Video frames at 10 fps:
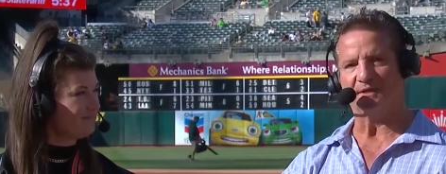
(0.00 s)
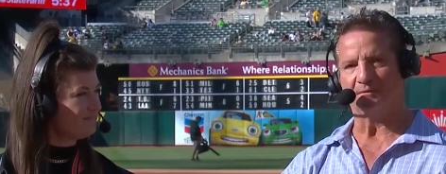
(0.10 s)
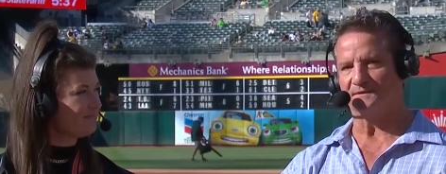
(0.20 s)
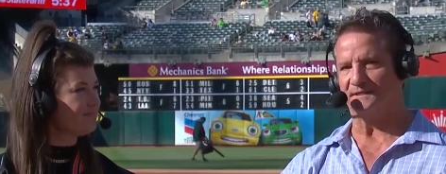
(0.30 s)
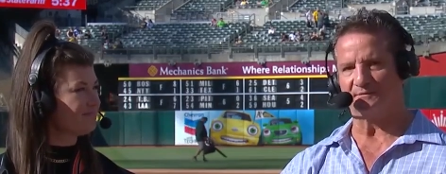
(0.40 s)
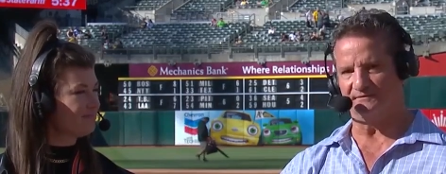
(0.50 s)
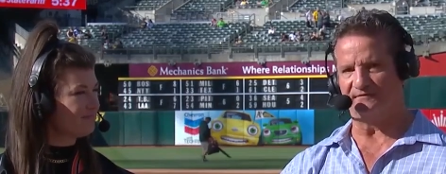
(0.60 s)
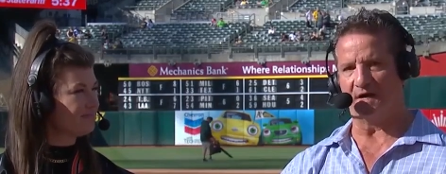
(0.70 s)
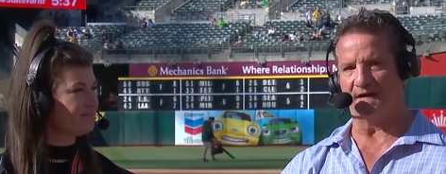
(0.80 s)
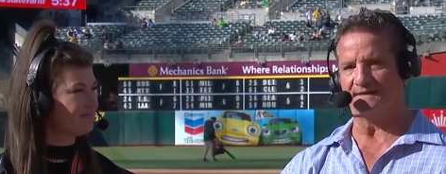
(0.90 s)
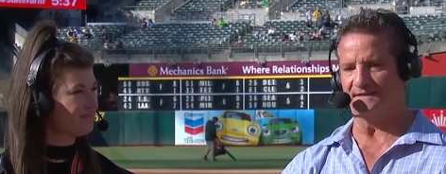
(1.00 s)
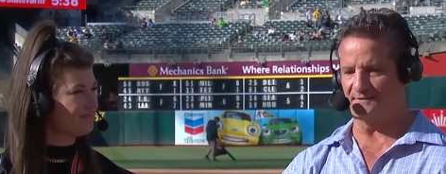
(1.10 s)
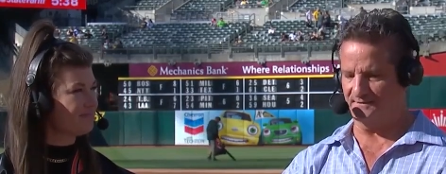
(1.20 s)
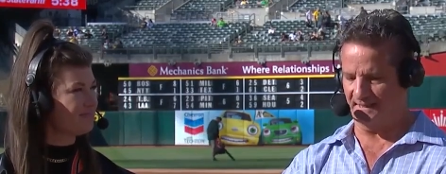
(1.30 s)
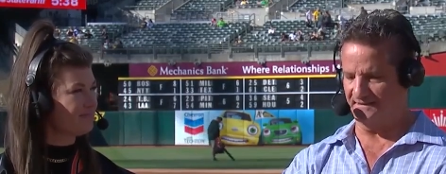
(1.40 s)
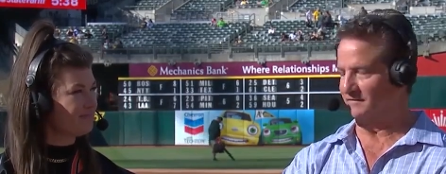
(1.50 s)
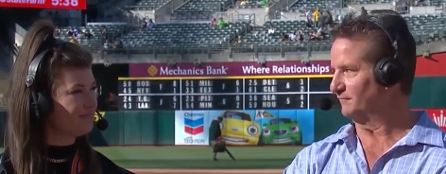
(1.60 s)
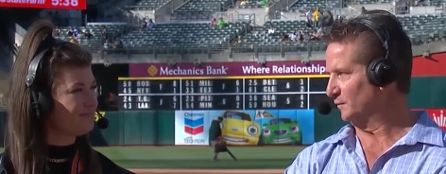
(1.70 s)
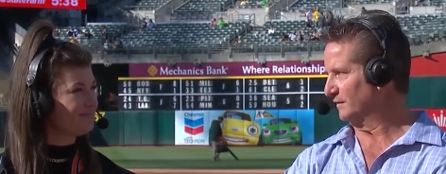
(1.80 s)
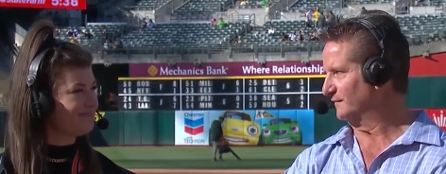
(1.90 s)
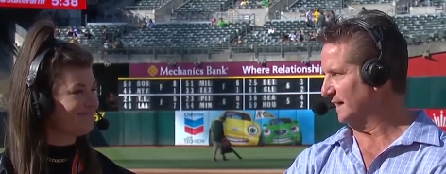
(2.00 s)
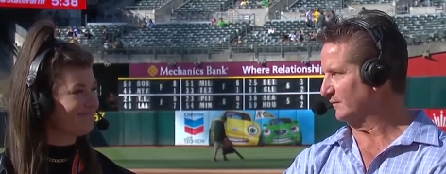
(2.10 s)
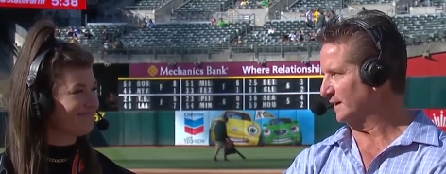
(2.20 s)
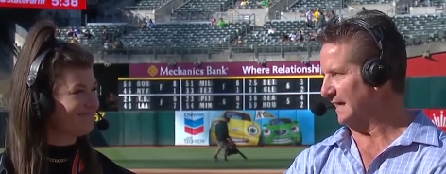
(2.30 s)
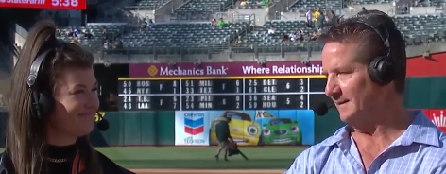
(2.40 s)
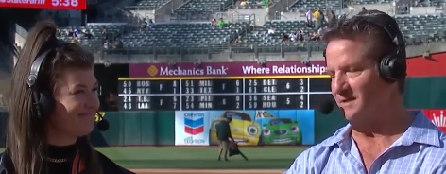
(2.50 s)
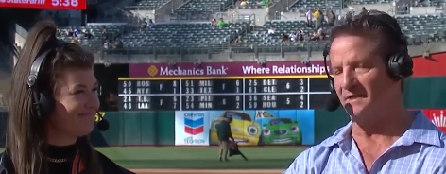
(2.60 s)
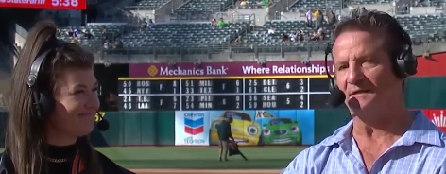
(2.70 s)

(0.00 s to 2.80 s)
Speaker 1: was he was fine. They just that's it, 45 are capping it.